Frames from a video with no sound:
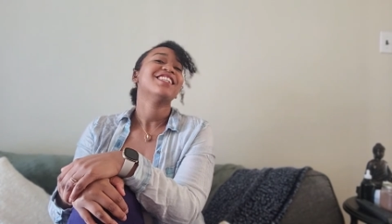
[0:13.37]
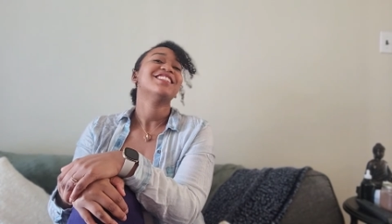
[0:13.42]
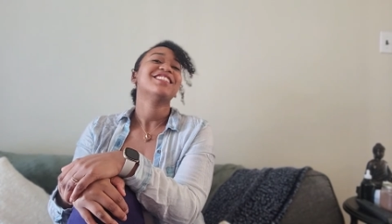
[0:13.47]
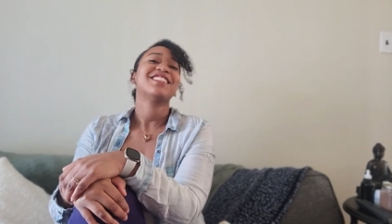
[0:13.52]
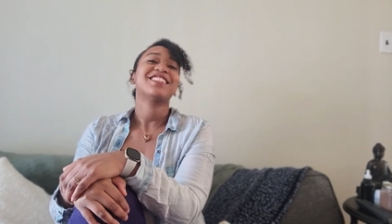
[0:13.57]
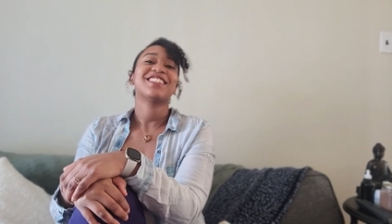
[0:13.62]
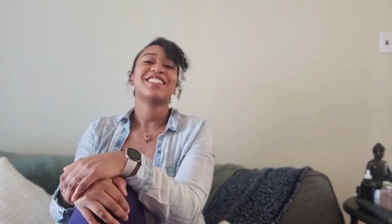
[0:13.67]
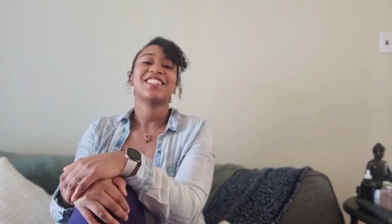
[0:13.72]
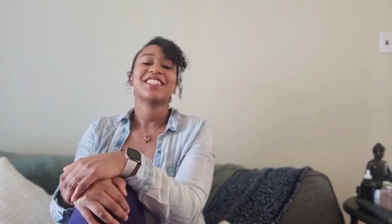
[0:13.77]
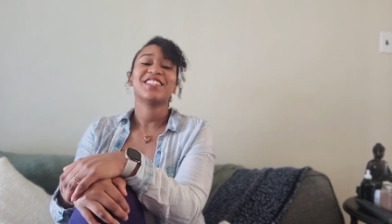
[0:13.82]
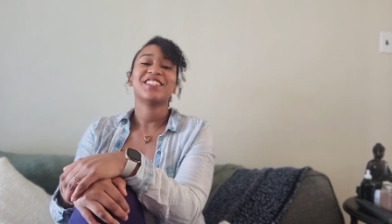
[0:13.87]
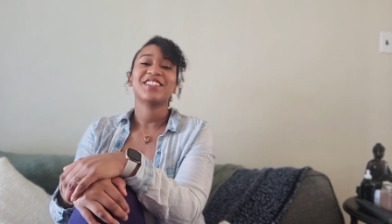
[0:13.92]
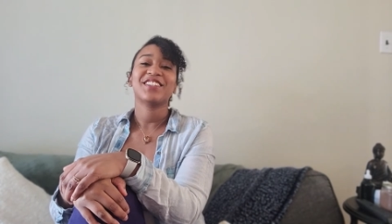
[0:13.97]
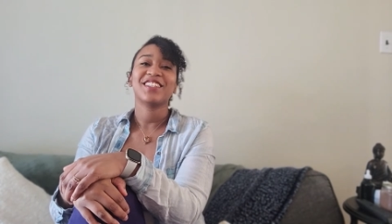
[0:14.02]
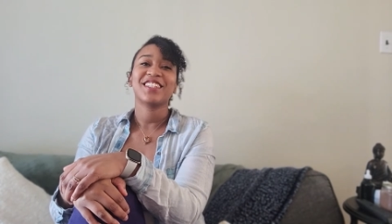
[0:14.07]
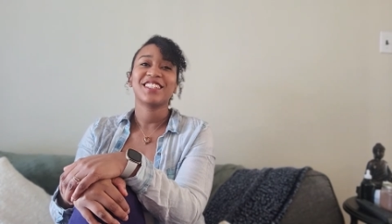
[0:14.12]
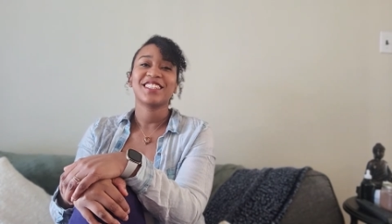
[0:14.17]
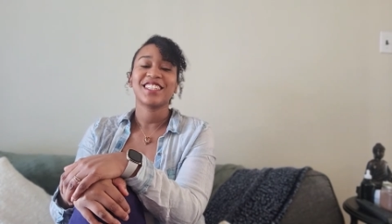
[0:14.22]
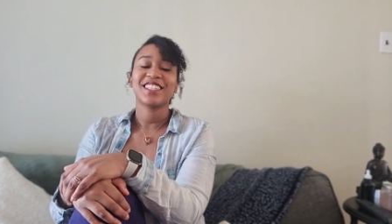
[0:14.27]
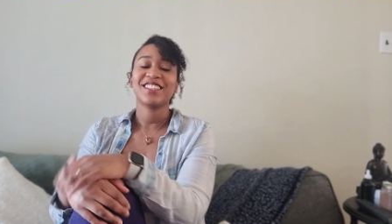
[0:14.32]
So
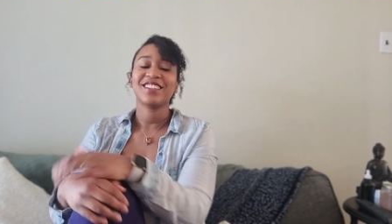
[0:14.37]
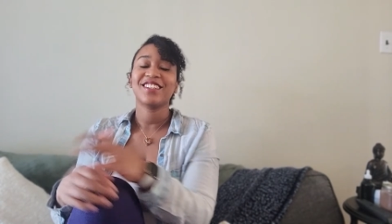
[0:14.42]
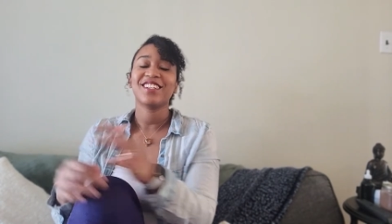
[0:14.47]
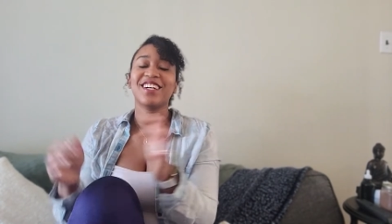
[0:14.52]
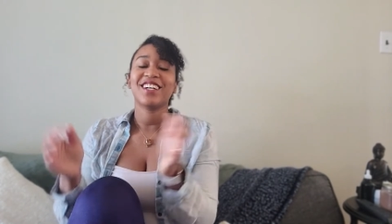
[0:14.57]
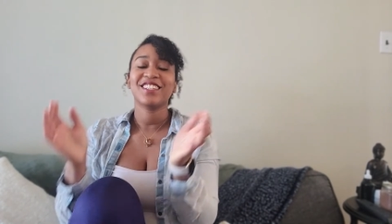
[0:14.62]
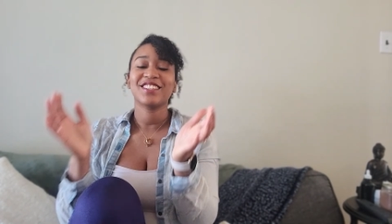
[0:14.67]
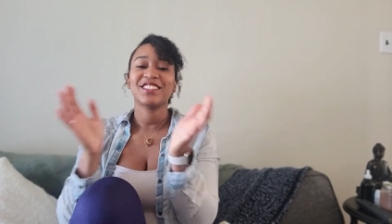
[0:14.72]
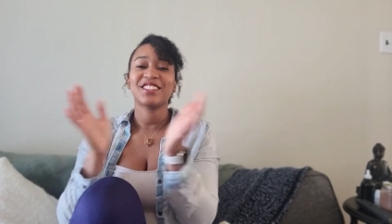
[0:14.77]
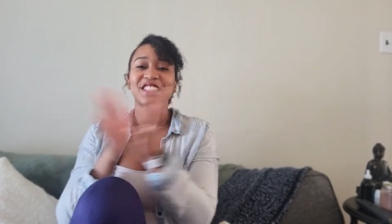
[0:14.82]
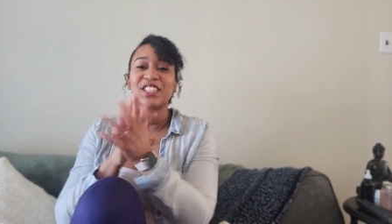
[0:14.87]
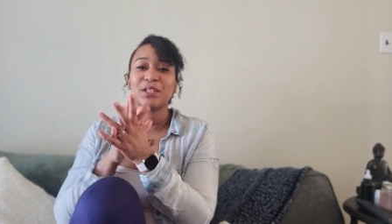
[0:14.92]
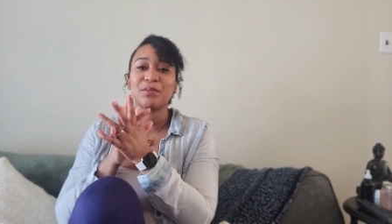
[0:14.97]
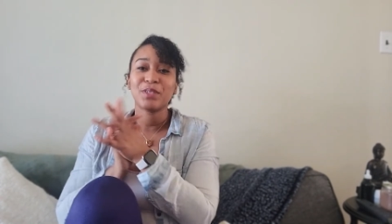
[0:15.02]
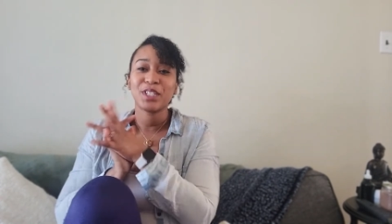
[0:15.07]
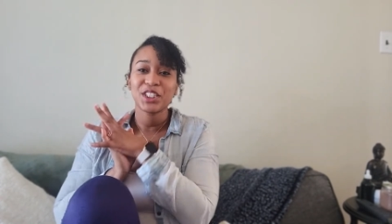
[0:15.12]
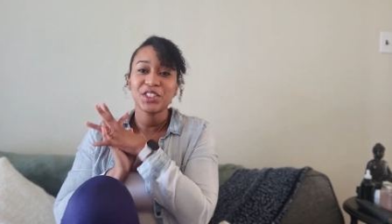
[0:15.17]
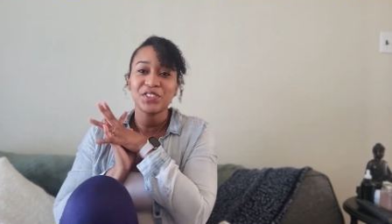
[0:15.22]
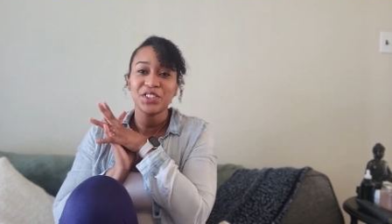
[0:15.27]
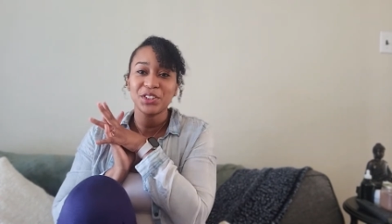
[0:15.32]
thank you guys so
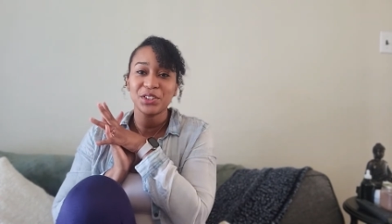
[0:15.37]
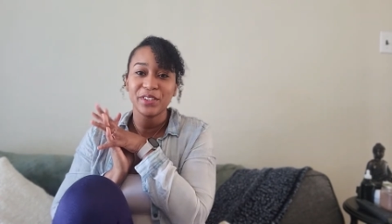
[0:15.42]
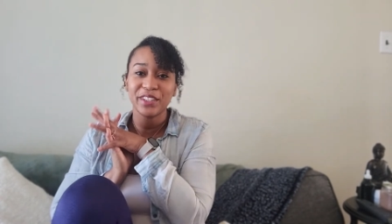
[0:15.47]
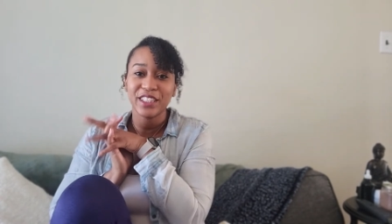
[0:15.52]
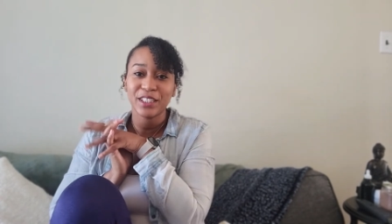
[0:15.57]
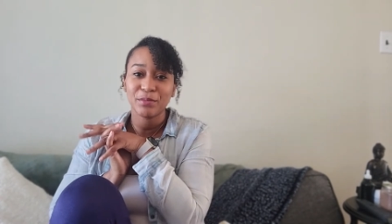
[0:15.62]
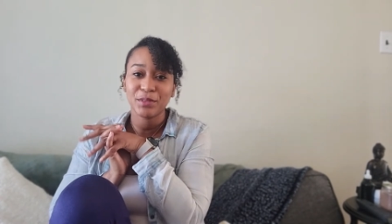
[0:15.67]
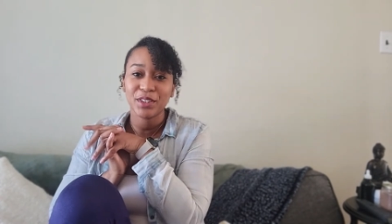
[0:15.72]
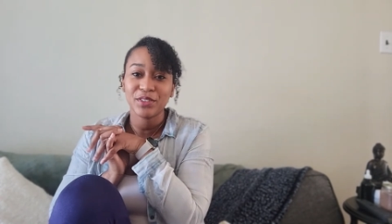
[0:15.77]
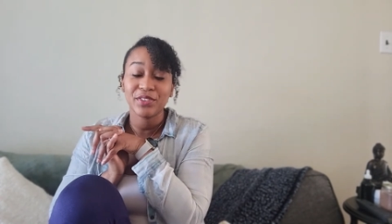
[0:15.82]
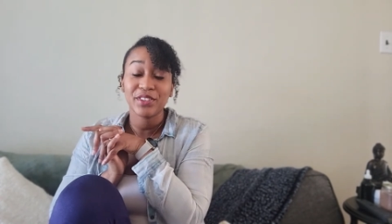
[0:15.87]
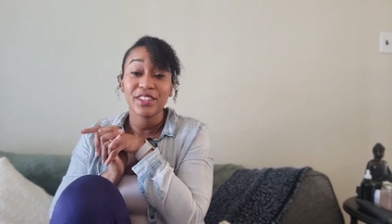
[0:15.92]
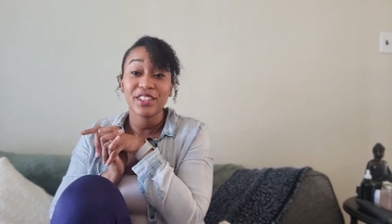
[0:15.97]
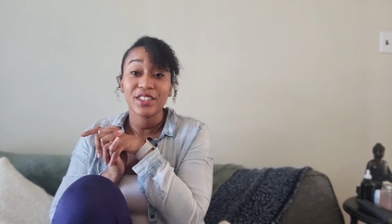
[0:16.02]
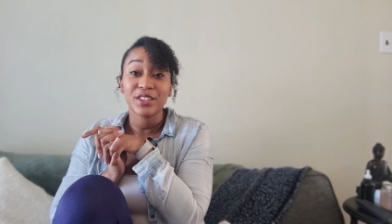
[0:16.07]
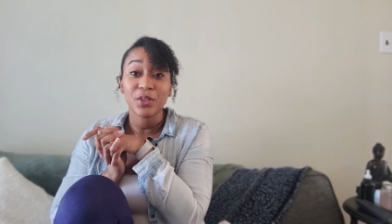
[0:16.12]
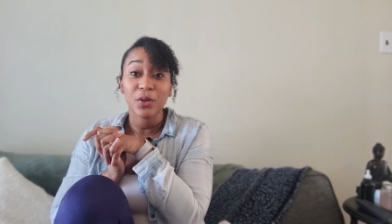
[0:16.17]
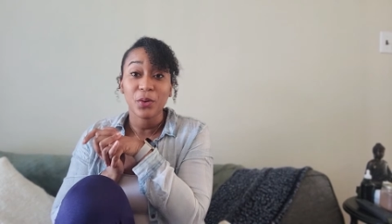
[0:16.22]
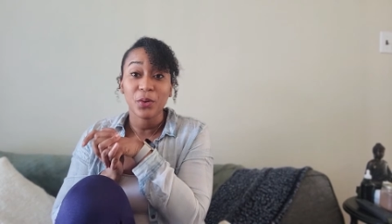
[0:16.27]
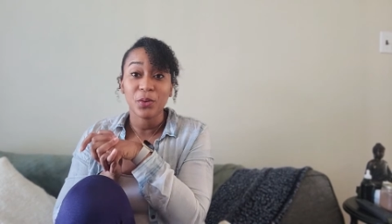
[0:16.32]
much for joining me for
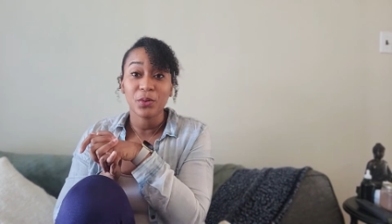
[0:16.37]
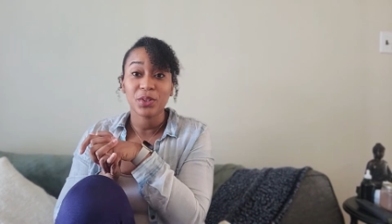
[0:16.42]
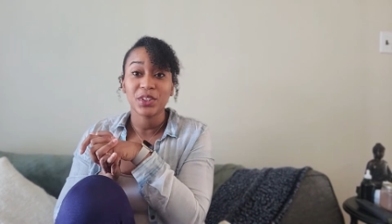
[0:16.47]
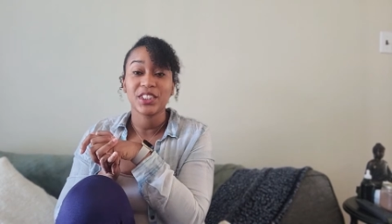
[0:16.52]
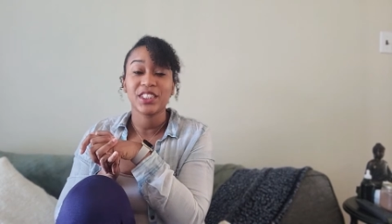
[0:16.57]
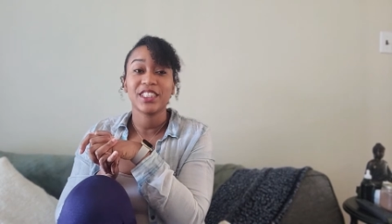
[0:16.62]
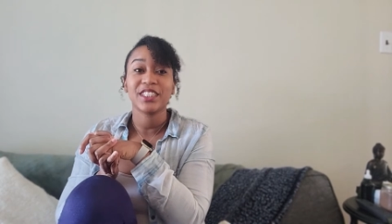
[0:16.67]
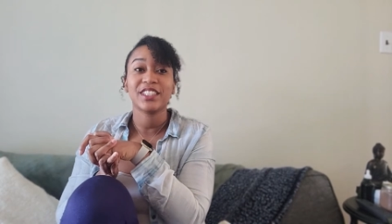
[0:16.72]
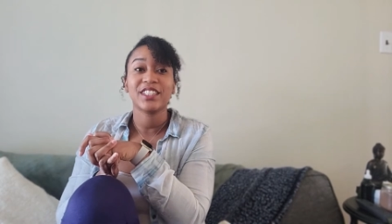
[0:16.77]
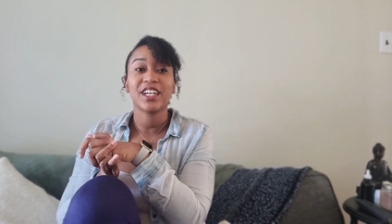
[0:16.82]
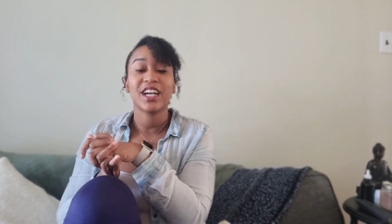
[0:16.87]
this whole year.